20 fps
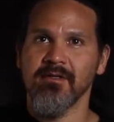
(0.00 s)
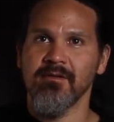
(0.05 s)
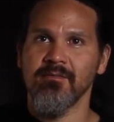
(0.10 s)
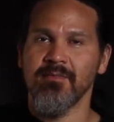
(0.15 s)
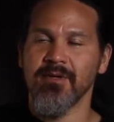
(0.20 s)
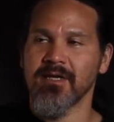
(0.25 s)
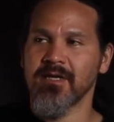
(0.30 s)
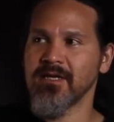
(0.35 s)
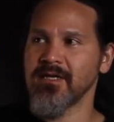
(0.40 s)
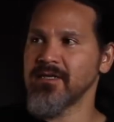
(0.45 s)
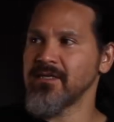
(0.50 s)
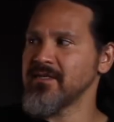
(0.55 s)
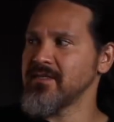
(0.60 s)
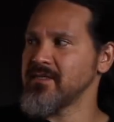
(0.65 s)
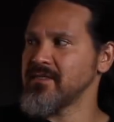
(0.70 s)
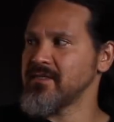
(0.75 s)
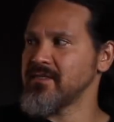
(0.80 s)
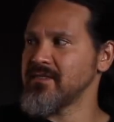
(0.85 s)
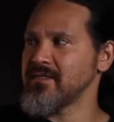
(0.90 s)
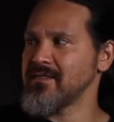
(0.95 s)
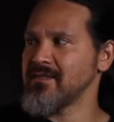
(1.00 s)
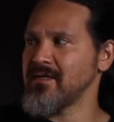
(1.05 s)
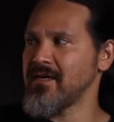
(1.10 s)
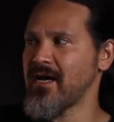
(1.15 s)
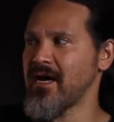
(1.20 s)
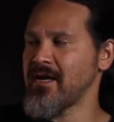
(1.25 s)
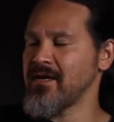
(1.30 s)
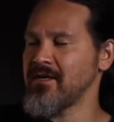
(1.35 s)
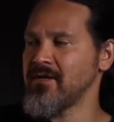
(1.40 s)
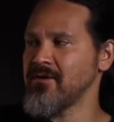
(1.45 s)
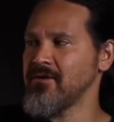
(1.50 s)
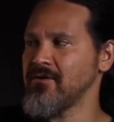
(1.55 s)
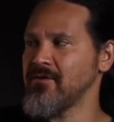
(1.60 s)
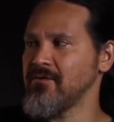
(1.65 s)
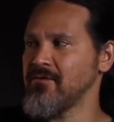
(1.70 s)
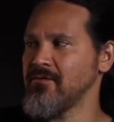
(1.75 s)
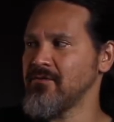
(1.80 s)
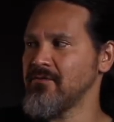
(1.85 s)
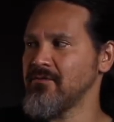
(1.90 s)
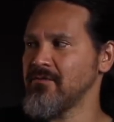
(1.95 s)
because I
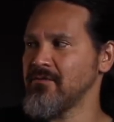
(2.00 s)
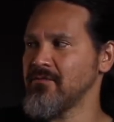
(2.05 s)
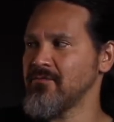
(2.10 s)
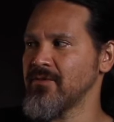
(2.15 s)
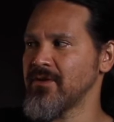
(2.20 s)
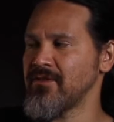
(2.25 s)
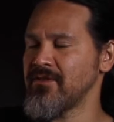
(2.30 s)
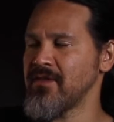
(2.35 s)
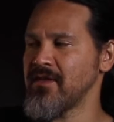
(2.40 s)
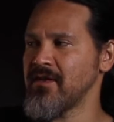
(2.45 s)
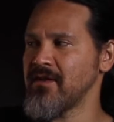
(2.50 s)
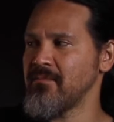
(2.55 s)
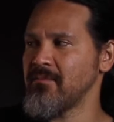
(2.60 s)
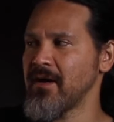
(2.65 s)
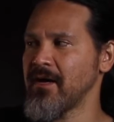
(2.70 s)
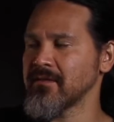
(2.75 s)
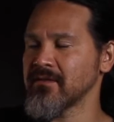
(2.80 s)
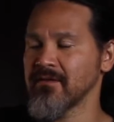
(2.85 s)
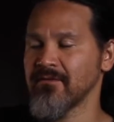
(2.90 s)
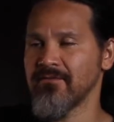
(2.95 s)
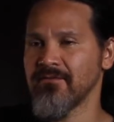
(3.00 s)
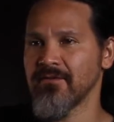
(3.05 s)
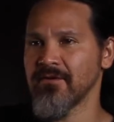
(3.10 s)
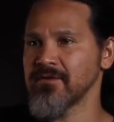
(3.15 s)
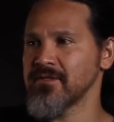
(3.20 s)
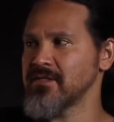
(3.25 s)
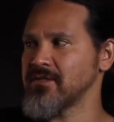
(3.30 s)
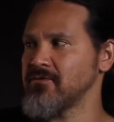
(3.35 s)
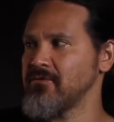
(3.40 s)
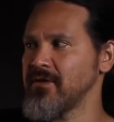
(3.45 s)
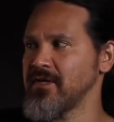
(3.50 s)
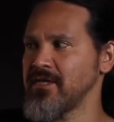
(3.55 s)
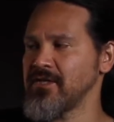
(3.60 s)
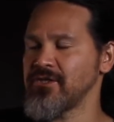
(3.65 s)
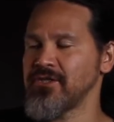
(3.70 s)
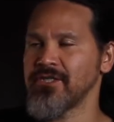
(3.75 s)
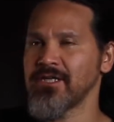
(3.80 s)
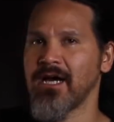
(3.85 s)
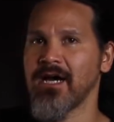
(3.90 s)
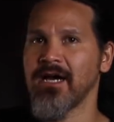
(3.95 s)
know within about the first 20
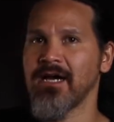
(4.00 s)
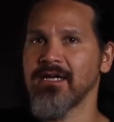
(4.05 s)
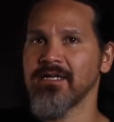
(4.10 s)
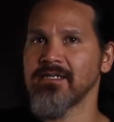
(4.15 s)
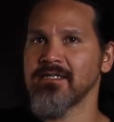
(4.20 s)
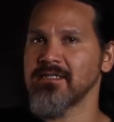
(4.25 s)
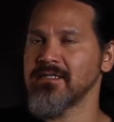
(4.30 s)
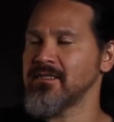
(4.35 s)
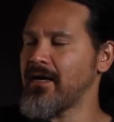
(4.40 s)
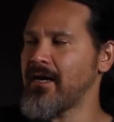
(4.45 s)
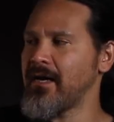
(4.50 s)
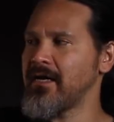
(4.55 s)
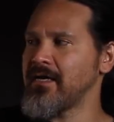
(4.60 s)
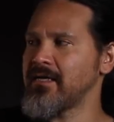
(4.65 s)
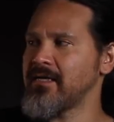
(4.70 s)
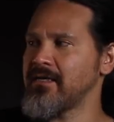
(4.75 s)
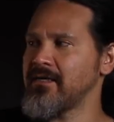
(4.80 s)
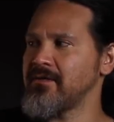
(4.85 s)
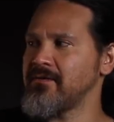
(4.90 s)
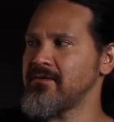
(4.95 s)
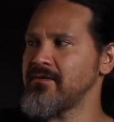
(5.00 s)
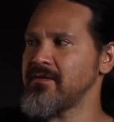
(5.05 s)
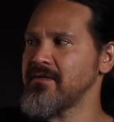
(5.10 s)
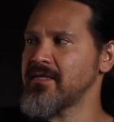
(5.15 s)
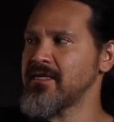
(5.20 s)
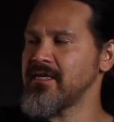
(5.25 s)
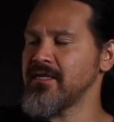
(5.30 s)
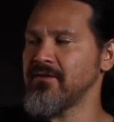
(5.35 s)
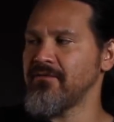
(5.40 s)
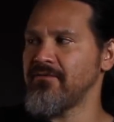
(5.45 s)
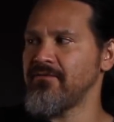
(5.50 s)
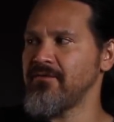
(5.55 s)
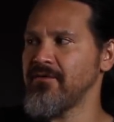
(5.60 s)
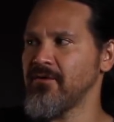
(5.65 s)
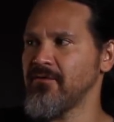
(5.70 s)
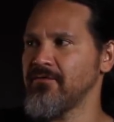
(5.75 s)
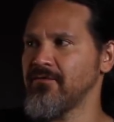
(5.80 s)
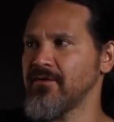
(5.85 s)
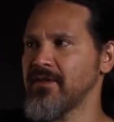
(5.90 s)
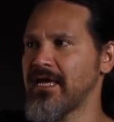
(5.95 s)
shots, I could get a
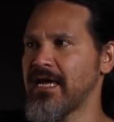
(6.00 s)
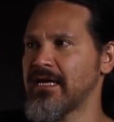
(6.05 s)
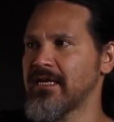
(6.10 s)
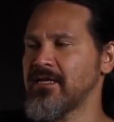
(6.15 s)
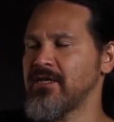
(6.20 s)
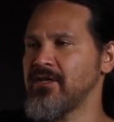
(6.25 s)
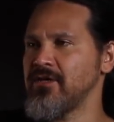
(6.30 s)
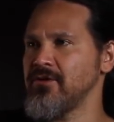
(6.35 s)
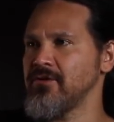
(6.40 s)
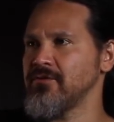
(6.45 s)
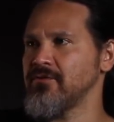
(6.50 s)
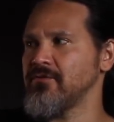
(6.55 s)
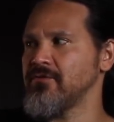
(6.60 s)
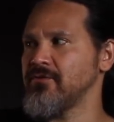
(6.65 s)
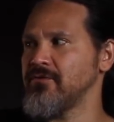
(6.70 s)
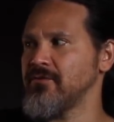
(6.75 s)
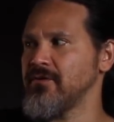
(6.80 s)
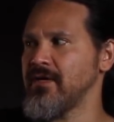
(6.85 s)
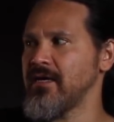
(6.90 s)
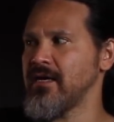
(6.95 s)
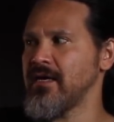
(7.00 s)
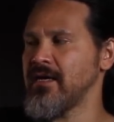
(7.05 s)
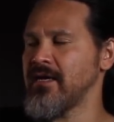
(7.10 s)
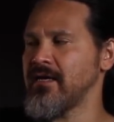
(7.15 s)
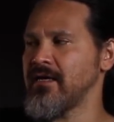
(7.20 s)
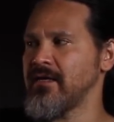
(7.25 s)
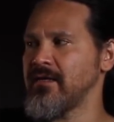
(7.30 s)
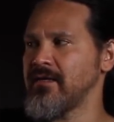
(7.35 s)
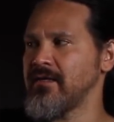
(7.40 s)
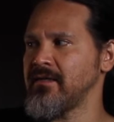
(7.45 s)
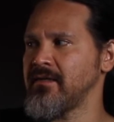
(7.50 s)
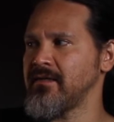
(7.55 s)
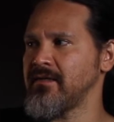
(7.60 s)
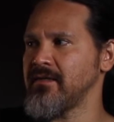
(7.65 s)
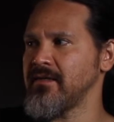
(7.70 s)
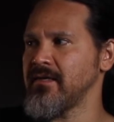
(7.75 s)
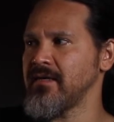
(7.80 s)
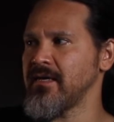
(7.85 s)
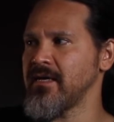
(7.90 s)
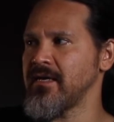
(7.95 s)
feel for that cue and
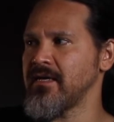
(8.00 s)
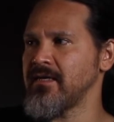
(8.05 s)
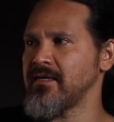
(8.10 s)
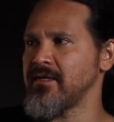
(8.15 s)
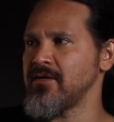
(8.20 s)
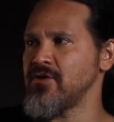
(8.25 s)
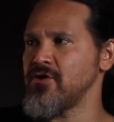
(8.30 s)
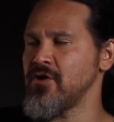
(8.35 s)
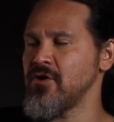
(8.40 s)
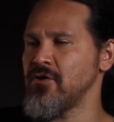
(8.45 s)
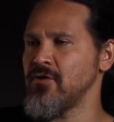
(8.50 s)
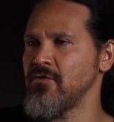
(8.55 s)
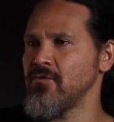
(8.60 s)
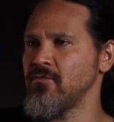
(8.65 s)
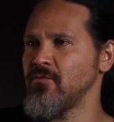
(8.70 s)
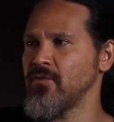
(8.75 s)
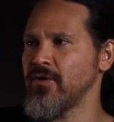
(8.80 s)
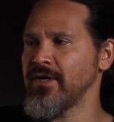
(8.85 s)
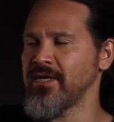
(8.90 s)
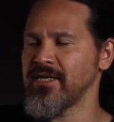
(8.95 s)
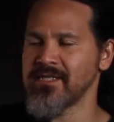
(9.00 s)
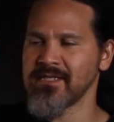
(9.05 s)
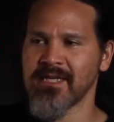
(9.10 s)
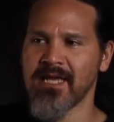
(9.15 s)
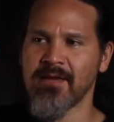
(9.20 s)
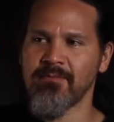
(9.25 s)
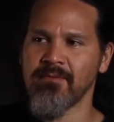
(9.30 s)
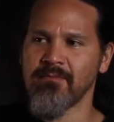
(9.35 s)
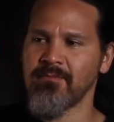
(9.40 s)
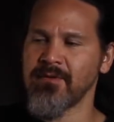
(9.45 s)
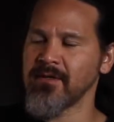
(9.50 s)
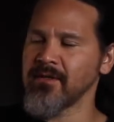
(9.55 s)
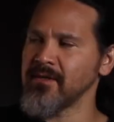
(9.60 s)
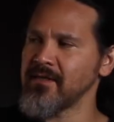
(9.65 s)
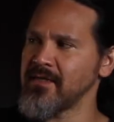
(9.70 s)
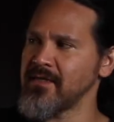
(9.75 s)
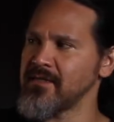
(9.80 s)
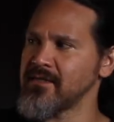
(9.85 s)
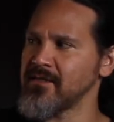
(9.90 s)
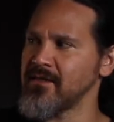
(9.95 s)
know what its
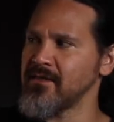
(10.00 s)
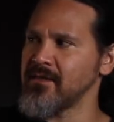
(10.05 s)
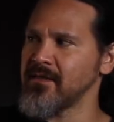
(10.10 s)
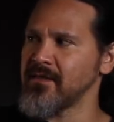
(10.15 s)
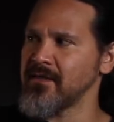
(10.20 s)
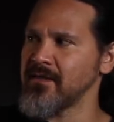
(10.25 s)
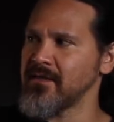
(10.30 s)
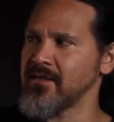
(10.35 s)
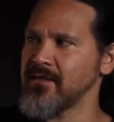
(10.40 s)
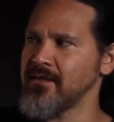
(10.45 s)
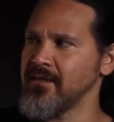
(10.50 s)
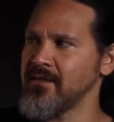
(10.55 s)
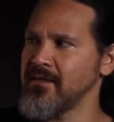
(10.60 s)
capabilities are